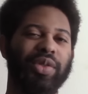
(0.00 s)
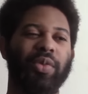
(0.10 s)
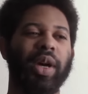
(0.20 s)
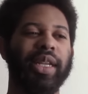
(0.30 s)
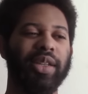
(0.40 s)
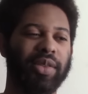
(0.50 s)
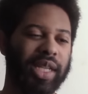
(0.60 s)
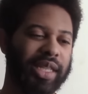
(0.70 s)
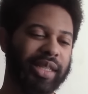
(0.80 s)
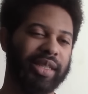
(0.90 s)
So why do you
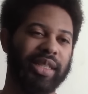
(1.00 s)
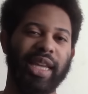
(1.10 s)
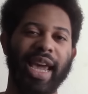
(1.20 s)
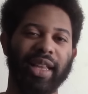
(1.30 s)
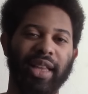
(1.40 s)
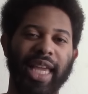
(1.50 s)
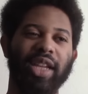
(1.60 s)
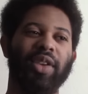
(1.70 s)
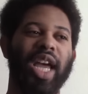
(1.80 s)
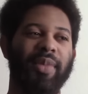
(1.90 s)
need to tackle
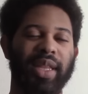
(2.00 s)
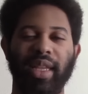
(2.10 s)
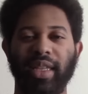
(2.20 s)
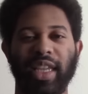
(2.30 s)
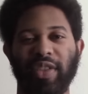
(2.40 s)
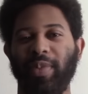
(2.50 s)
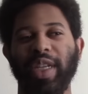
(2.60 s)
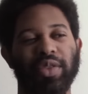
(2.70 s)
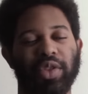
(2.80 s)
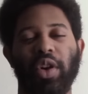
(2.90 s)
hate crime and give
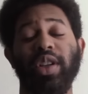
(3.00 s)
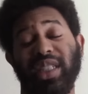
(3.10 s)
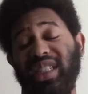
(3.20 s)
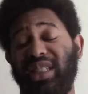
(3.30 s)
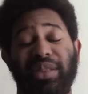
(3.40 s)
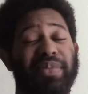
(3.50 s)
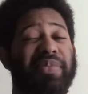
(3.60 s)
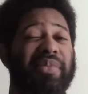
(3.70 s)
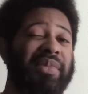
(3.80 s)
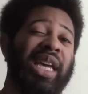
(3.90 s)
special charges? It just,
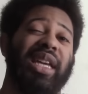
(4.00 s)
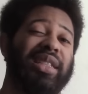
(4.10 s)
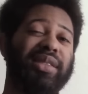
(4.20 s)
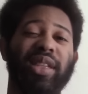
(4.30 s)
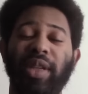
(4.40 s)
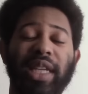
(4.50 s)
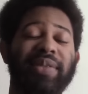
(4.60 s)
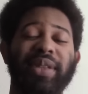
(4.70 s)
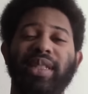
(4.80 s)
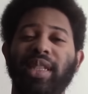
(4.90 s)
you know,
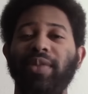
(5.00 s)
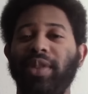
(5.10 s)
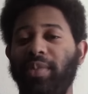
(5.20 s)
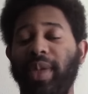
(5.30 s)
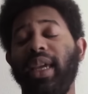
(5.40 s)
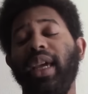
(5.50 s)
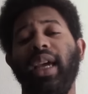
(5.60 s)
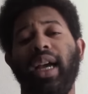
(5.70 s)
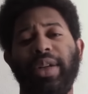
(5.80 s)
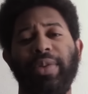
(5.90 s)
evil is evil to me.
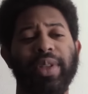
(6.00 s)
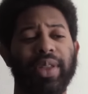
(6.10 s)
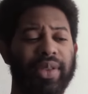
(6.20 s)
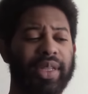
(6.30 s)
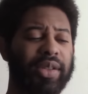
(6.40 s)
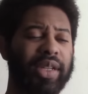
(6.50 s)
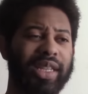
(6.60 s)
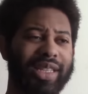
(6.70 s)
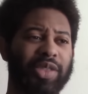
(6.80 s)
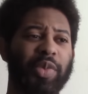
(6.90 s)
I don't really think you
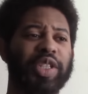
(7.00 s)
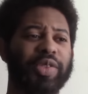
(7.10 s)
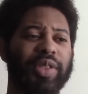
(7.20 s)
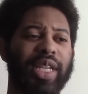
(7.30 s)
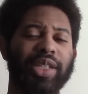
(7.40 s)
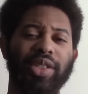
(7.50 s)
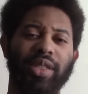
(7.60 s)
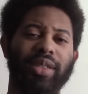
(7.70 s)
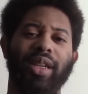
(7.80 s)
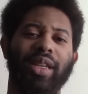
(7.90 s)
need this special
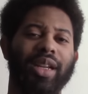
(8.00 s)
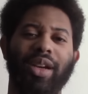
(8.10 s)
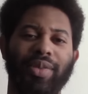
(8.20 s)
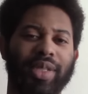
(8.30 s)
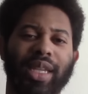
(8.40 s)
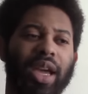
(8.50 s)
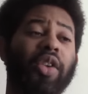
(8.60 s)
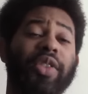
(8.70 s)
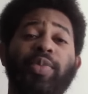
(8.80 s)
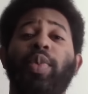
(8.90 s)
sanction, you know, to say,
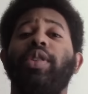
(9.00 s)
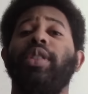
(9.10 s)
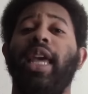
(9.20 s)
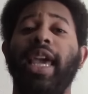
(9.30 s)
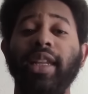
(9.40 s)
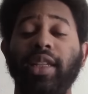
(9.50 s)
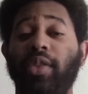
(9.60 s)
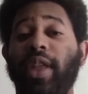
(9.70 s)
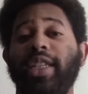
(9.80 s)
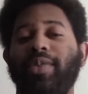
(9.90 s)
oh, this person hated
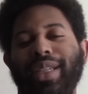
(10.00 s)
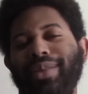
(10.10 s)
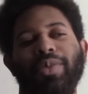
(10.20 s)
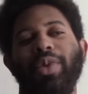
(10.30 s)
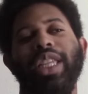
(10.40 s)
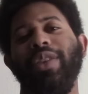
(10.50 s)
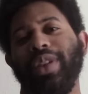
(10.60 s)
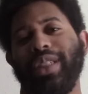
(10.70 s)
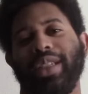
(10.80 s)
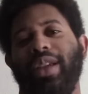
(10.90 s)
you. That's why. What
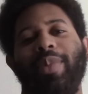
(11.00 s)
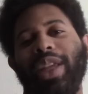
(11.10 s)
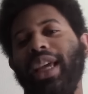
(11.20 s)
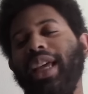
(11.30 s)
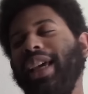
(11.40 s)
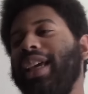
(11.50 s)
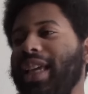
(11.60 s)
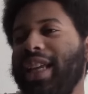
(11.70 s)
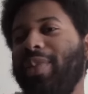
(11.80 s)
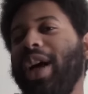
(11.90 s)
difference is it? I mean, like,
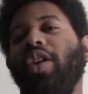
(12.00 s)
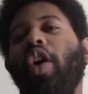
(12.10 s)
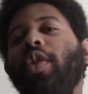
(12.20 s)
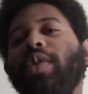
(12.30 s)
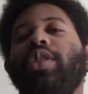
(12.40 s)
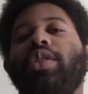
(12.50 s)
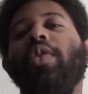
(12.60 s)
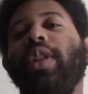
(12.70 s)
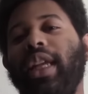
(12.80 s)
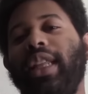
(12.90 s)
again, if my car was
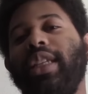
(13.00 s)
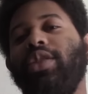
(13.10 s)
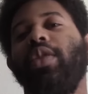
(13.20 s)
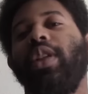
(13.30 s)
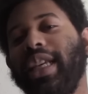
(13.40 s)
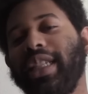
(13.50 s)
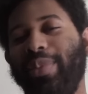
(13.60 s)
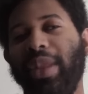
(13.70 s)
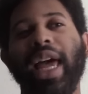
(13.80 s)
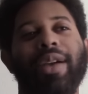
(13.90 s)
stolen and they stole it because
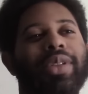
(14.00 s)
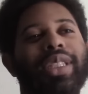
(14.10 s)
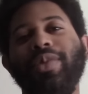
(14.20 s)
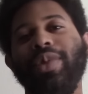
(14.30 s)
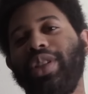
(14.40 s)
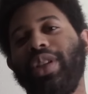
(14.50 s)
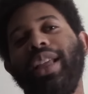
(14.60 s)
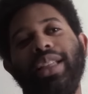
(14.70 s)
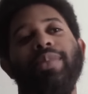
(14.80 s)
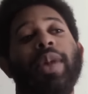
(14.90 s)
I'm black, what difference is
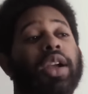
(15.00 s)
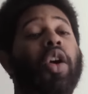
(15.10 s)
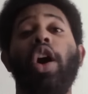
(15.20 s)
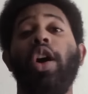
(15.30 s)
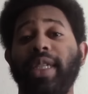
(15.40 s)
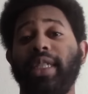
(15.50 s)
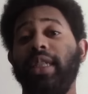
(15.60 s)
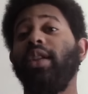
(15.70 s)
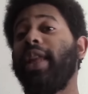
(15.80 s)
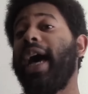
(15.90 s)
it? My car is
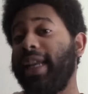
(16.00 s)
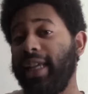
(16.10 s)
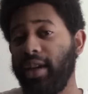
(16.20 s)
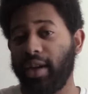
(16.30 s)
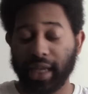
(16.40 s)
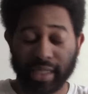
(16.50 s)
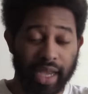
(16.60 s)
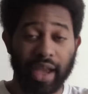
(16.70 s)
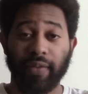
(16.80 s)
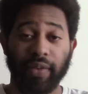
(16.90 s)
still not here. That's
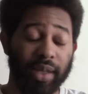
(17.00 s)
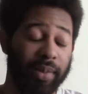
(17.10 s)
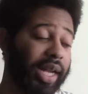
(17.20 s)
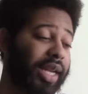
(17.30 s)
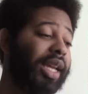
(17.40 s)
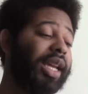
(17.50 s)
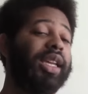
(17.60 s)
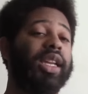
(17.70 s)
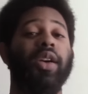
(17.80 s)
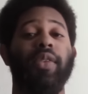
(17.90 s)
how I feel about it.
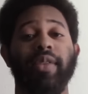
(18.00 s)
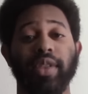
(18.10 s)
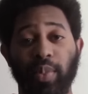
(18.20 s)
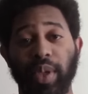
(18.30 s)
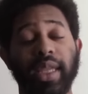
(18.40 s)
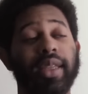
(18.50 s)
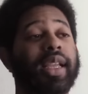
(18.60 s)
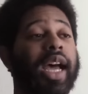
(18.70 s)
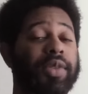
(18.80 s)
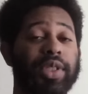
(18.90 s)
You know, if I was
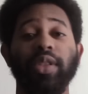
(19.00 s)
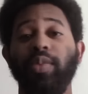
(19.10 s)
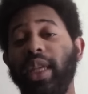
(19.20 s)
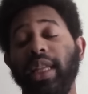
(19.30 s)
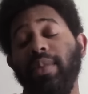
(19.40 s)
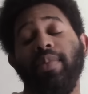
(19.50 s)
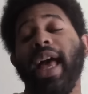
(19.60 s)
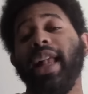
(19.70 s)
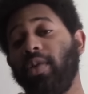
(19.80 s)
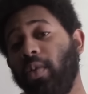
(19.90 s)
beaten, I would still be. It didn't
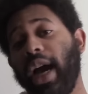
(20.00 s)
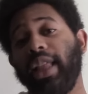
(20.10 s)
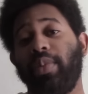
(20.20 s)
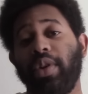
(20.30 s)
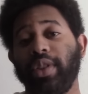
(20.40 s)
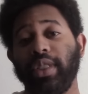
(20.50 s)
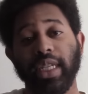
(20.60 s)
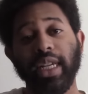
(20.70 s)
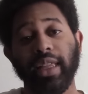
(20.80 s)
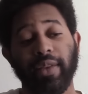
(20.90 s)
matter why the person
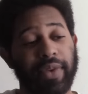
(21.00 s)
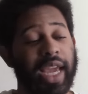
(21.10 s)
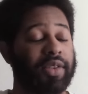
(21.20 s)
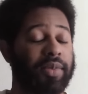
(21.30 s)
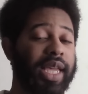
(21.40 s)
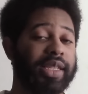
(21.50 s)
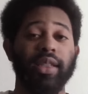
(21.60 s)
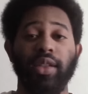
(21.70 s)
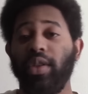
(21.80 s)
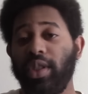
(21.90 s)
did it. The fact remains, they
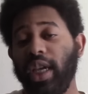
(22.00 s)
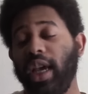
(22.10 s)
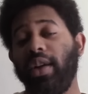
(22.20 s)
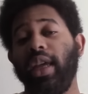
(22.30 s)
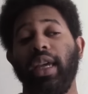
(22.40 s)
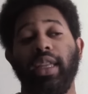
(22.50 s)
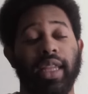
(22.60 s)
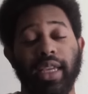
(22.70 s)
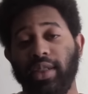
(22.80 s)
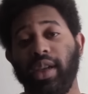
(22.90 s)
need to go to jail.
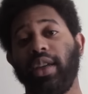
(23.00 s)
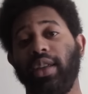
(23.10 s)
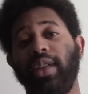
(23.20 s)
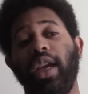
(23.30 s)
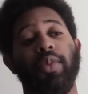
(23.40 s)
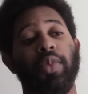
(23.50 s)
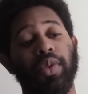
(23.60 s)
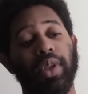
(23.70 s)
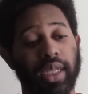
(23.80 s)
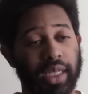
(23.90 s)
They suck. They're
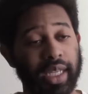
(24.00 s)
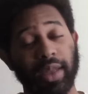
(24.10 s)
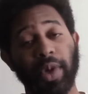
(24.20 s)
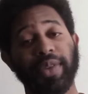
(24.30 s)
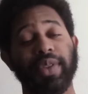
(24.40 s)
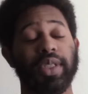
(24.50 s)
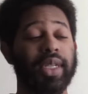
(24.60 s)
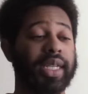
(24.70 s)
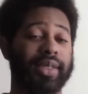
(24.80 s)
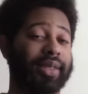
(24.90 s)
terrible. Get them off the
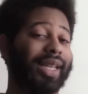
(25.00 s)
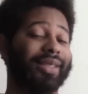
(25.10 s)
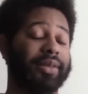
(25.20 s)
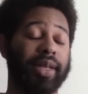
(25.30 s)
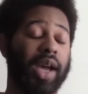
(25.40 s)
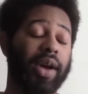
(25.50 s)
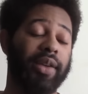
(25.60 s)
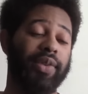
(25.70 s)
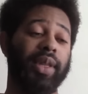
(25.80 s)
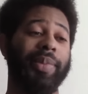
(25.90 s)
streets. That's how I
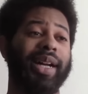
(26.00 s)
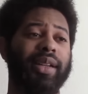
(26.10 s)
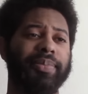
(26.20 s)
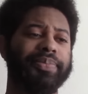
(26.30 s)
feel about it.